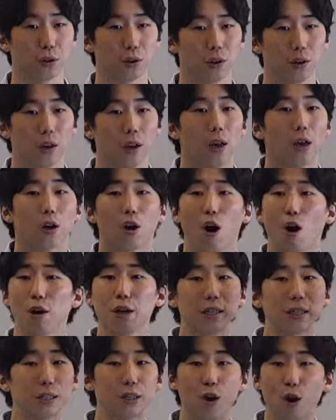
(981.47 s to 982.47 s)
God
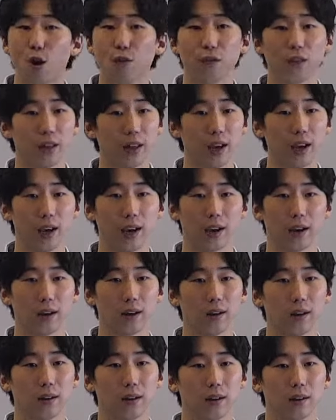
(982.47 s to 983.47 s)
isn't over there.
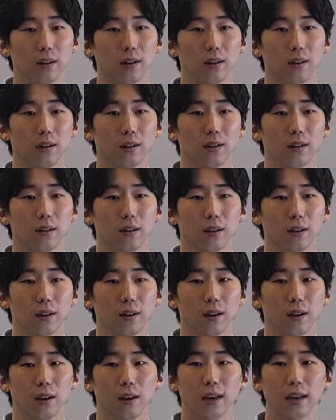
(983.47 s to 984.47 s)

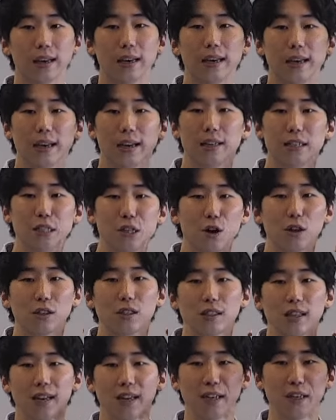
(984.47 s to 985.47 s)
He, he, he's not
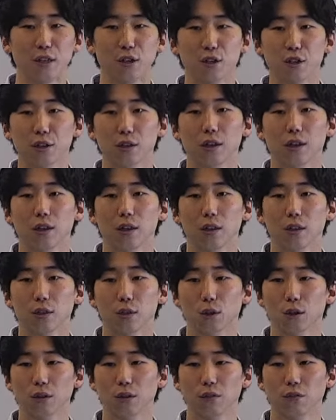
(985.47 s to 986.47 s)
sending you sort
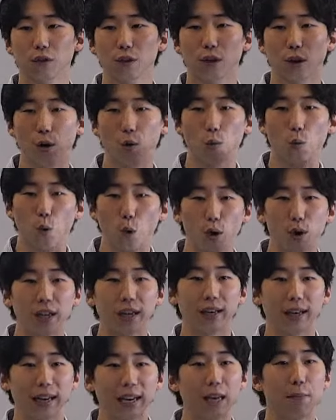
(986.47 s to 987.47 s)
of, you know, warning
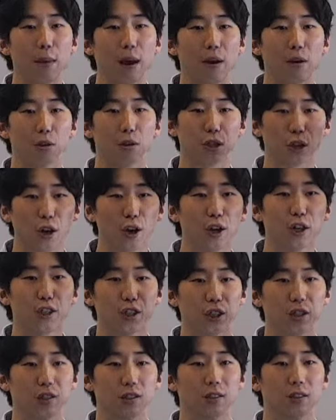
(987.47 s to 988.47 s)
emails,
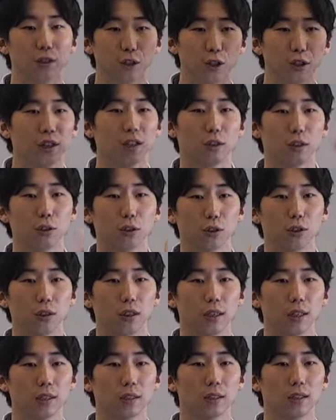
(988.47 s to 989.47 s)
urgent, you need to do
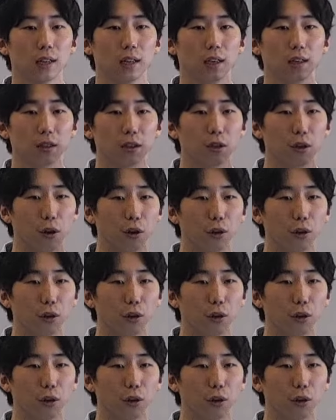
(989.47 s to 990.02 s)
this, and, you know,